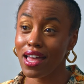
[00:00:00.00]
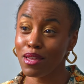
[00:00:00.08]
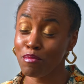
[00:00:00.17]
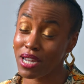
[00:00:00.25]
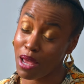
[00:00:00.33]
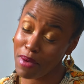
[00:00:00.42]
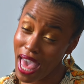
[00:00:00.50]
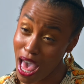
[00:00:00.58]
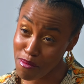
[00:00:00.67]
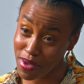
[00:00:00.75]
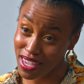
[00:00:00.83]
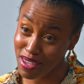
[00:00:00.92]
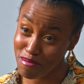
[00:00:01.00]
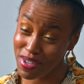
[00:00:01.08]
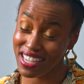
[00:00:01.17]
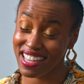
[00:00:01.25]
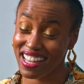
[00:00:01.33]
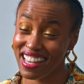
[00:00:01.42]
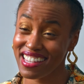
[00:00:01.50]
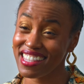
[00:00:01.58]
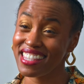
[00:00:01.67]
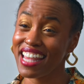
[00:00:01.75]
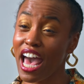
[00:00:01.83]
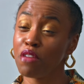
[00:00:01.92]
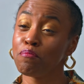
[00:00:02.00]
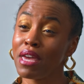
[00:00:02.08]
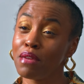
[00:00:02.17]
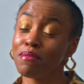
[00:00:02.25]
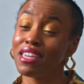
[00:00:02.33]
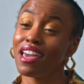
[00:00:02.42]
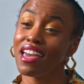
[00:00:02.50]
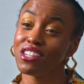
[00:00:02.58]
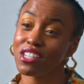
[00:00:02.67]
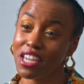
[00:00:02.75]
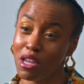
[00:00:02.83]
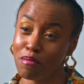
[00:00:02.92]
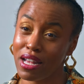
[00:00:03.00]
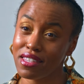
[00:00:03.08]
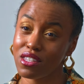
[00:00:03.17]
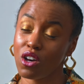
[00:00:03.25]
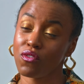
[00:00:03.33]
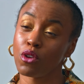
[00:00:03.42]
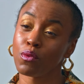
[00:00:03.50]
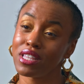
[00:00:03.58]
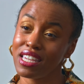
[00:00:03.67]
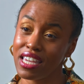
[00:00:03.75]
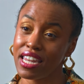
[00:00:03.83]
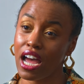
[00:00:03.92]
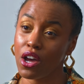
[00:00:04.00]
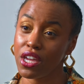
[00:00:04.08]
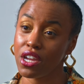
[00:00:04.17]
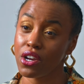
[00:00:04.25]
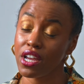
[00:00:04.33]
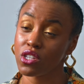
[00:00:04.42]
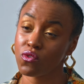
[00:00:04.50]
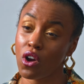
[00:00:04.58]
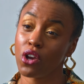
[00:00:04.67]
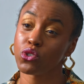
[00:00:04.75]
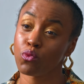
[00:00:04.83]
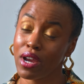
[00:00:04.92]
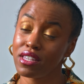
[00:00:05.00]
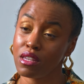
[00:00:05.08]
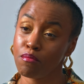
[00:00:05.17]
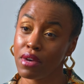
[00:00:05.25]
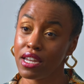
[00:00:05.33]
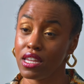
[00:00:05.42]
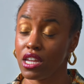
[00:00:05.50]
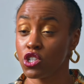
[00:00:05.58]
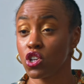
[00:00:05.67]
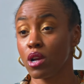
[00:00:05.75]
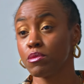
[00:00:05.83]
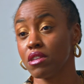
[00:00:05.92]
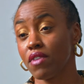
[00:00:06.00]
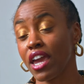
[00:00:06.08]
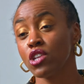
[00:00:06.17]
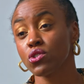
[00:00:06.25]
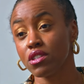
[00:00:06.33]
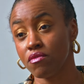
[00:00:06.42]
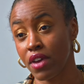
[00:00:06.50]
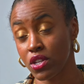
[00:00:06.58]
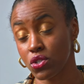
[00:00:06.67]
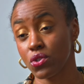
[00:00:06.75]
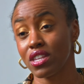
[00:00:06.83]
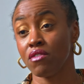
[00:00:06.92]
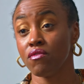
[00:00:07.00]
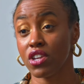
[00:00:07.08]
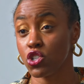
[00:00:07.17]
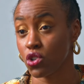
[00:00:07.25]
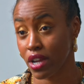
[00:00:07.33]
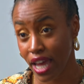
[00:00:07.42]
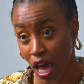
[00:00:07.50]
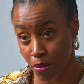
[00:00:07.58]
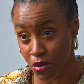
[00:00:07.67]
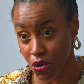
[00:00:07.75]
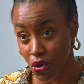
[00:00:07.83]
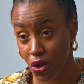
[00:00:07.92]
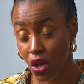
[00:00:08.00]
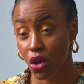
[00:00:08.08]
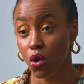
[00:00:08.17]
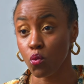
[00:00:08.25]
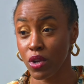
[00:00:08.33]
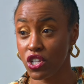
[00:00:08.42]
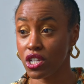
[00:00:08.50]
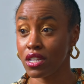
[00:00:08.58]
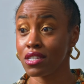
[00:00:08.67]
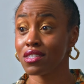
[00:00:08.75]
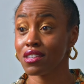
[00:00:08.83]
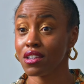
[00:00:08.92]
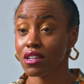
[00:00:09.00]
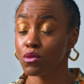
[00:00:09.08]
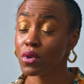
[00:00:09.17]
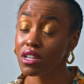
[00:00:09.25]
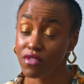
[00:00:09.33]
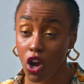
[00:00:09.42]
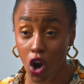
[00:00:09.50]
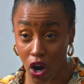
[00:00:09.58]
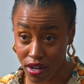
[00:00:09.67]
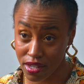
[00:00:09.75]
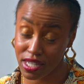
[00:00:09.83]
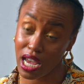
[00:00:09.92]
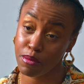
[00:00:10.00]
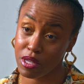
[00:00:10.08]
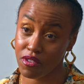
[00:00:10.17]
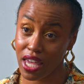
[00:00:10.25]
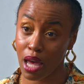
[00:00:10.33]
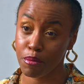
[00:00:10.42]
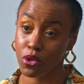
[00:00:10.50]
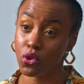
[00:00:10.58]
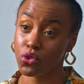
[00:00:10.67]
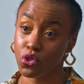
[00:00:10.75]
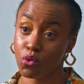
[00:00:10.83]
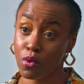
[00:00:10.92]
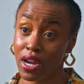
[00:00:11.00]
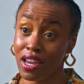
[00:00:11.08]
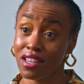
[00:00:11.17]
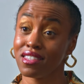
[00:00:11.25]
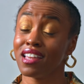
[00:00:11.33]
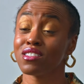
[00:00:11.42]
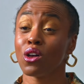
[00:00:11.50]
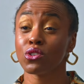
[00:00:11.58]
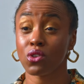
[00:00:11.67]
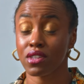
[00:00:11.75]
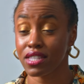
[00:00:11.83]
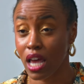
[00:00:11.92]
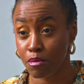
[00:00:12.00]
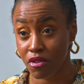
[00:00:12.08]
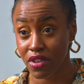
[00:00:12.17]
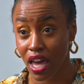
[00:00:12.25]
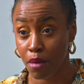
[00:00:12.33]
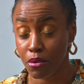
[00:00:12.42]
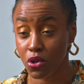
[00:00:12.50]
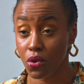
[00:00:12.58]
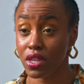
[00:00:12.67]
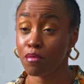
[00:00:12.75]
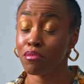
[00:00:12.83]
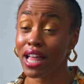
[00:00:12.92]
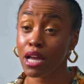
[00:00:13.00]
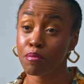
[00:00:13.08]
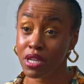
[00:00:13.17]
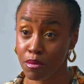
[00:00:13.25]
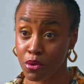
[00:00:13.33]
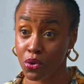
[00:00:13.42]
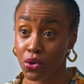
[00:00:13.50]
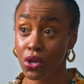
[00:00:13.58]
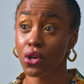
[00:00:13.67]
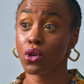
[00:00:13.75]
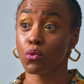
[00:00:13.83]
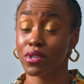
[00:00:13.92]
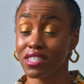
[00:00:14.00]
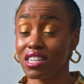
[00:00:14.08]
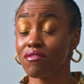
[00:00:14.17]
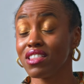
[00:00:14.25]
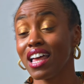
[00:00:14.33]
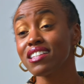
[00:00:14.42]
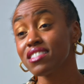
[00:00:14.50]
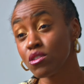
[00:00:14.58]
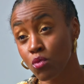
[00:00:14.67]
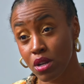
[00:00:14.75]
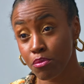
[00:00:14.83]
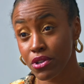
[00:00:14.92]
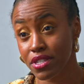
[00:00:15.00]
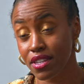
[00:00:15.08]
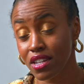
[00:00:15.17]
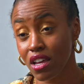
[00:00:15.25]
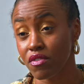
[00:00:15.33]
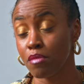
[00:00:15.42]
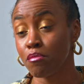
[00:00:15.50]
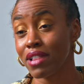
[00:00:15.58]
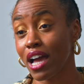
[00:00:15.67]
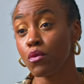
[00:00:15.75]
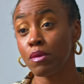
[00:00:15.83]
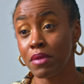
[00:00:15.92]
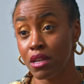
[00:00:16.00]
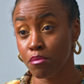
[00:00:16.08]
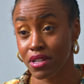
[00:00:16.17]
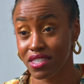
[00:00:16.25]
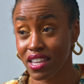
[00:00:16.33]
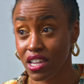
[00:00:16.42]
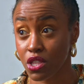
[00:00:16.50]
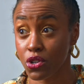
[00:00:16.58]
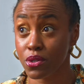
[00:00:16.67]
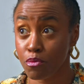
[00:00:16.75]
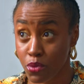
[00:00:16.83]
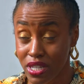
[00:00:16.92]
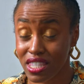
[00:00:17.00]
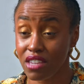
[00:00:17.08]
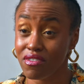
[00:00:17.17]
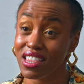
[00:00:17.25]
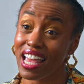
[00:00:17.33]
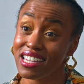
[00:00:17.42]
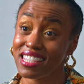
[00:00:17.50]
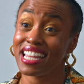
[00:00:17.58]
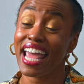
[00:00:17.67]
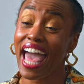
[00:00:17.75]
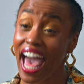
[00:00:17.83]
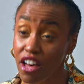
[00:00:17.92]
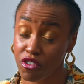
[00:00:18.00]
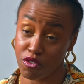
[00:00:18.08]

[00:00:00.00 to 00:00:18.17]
but I'm happy because that made me educate myself and really get out here as far as raising money in terms of angel investors and venture capital, which is one of the hardest types of capital to raise. That's also the type of capital that Black people receive less than 1% of, and Black women in particular receive less than 0.5%